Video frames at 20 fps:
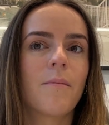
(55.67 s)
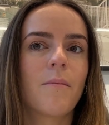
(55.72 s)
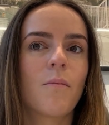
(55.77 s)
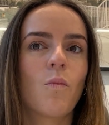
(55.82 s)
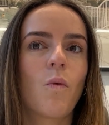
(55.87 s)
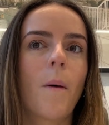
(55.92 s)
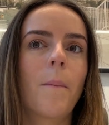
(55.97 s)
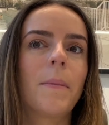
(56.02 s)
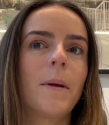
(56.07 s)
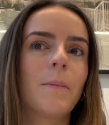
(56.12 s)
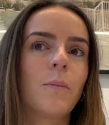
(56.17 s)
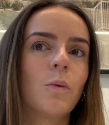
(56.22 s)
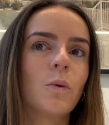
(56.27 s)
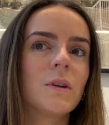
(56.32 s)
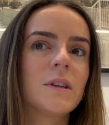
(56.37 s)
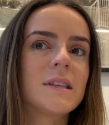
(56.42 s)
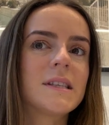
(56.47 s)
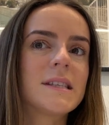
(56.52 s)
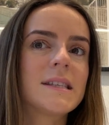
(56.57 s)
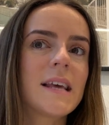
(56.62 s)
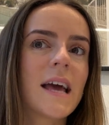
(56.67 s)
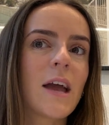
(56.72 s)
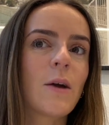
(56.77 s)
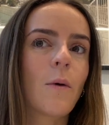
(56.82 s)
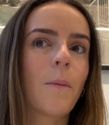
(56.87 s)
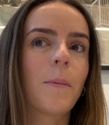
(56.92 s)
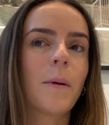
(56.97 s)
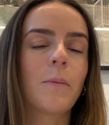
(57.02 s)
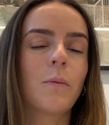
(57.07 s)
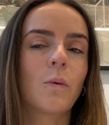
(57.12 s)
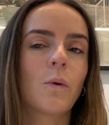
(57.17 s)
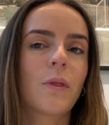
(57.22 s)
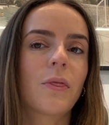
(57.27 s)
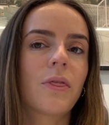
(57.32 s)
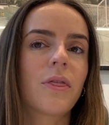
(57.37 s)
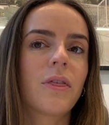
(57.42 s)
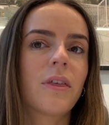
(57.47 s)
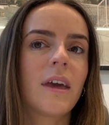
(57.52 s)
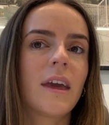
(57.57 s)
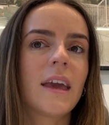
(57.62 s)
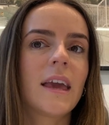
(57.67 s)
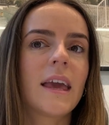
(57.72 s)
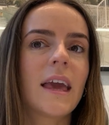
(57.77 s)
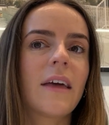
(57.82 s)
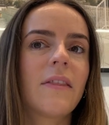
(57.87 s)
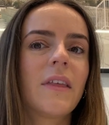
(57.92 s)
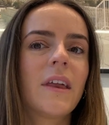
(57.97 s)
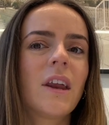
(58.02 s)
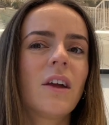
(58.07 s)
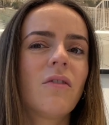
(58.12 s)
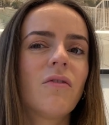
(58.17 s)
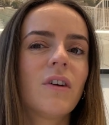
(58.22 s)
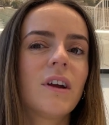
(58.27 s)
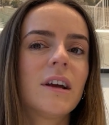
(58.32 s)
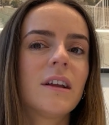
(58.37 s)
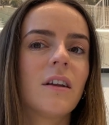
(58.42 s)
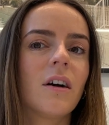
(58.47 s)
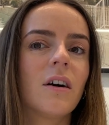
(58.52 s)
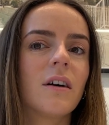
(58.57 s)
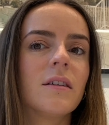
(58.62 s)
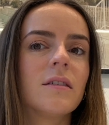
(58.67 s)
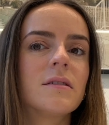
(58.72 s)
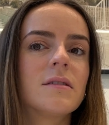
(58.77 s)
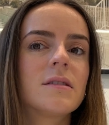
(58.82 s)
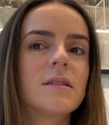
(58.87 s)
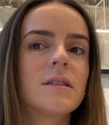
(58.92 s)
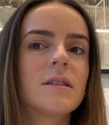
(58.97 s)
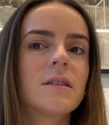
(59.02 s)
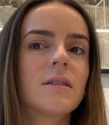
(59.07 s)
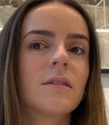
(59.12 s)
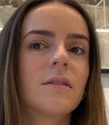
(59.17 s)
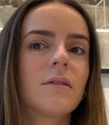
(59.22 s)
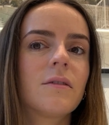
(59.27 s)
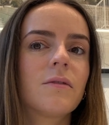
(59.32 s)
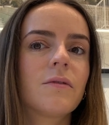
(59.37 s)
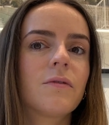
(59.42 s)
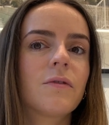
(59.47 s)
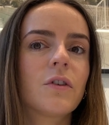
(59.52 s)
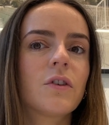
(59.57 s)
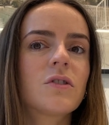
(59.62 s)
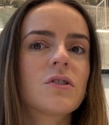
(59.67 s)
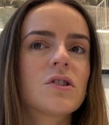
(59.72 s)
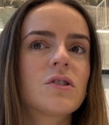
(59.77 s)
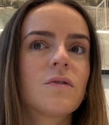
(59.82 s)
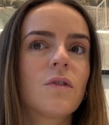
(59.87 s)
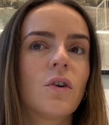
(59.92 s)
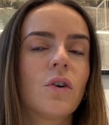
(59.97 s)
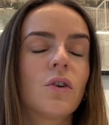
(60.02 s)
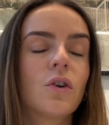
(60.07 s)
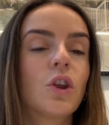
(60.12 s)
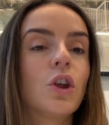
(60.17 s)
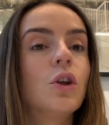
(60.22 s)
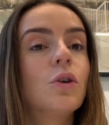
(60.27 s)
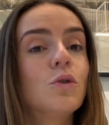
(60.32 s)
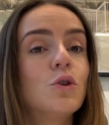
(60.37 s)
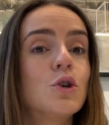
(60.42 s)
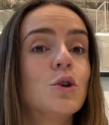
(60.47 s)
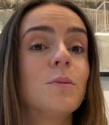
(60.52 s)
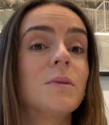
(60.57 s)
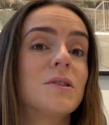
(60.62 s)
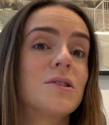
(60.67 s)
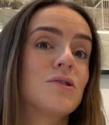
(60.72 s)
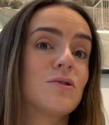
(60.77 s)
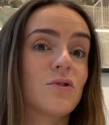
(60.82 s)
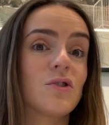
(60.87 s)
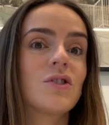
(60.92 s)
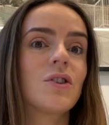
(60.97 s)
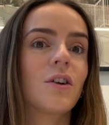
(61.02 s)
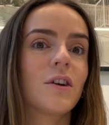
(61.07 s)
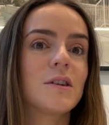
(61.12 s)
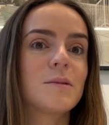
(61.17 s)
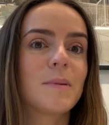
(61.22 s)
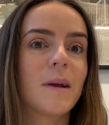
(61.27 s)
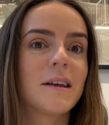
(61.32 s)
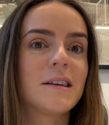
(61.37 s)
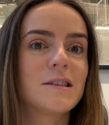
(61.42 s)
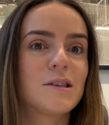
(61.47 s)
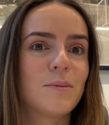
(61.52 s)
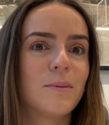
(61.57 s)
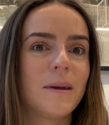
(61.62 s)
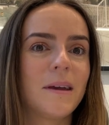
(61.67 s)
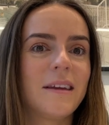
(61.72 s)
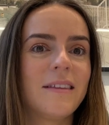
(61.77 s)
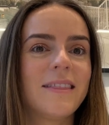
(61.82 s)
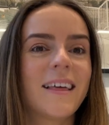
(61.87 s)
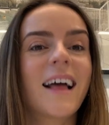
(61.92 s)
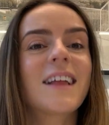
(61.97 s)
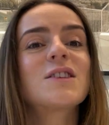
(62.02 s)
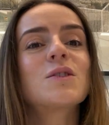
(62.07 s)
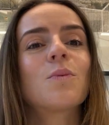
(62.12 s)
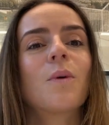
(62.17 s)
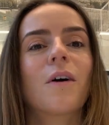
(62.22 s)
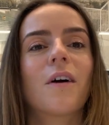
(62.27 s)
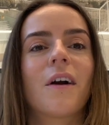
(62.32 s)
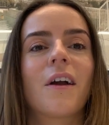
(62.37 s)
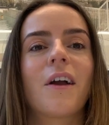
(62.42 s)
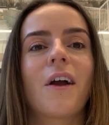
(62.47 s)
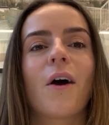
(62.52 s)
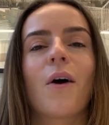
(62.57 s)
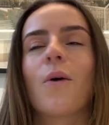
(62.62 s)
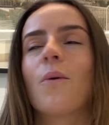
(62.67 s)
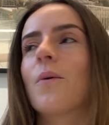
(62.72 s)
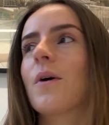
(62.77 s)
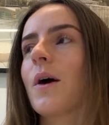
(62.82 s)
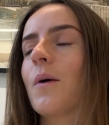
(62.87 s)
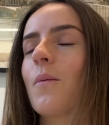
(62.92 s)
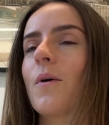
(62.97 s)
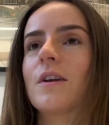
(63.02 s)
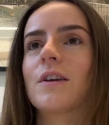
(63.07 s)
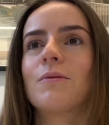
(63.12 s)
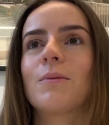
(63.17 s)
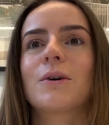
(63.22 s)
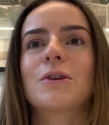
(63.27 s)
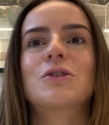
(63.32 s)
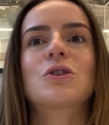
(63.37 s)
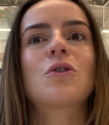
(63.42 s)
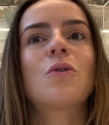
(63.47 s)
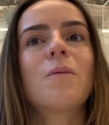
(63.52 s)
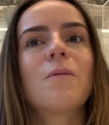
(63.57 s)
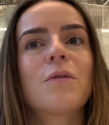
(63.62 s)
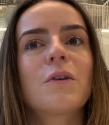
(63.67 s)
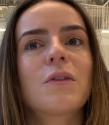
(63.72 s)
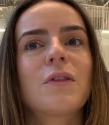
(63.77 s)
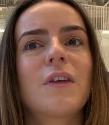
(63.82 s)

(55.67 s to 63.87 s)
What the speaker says: what people would say, what people would think. And then I realized, first of all, YouTube is such a nice place to be. That's where I go when I want to watch a comfort